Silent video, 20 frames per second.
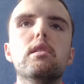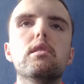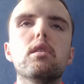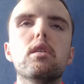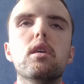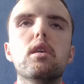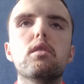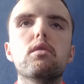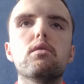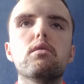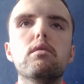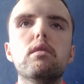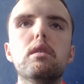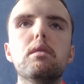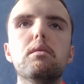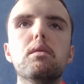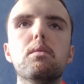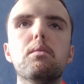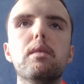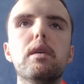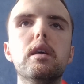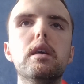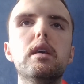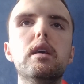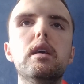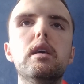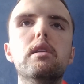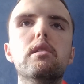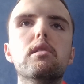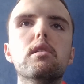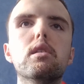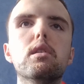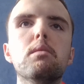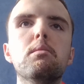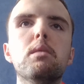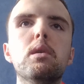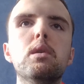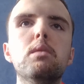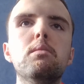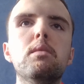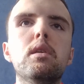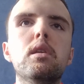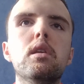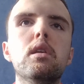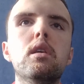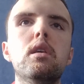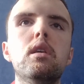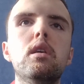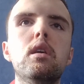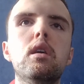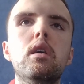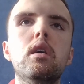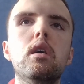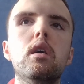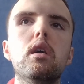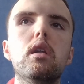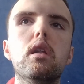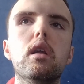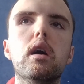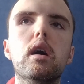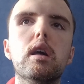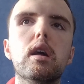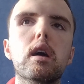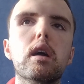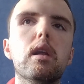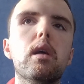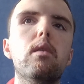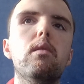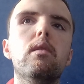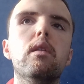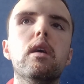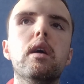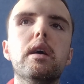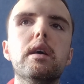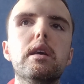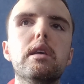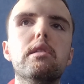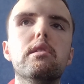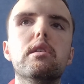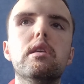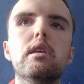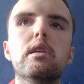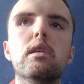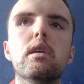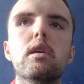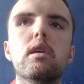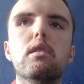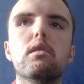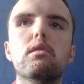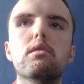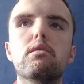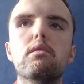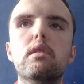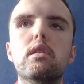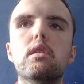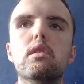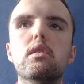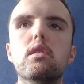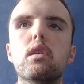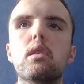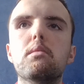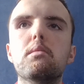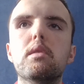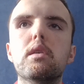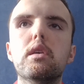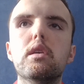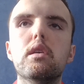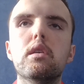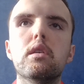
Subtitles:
this country the way it is at the moment. Like, I don't like seeing that country in so much,